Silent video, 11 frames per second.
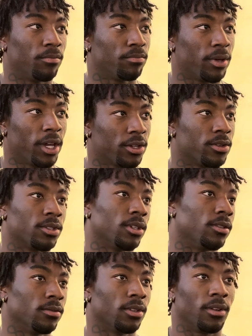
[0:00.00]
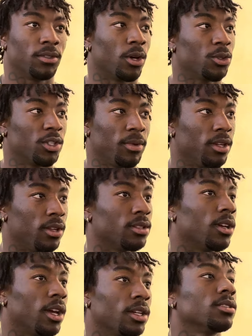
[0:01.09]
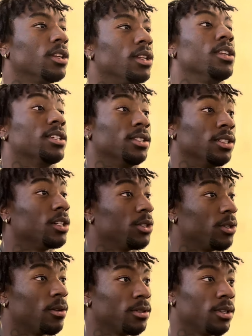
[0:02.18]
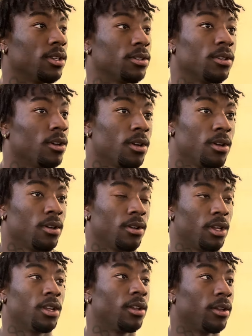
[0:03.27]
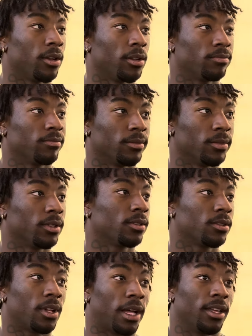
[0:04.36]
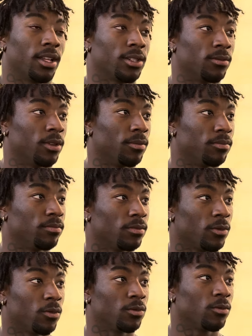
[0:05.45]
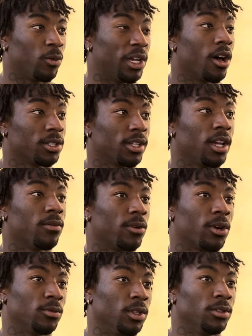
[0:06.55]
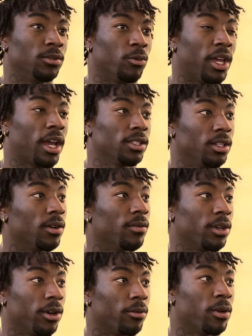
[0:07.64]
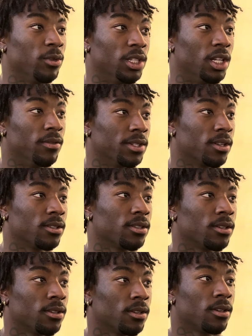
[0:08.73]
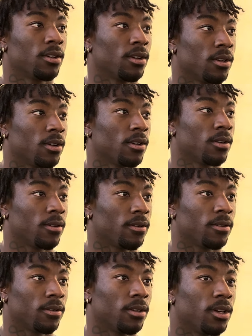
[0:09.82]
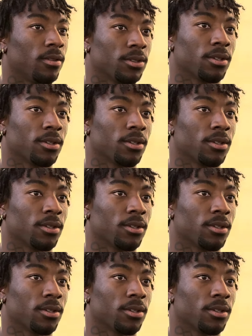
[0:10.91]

pictures and social media. It's like, this is us, you know what I'm saying? So I think that's what we all stay for, because we actually love it here and we love each other. So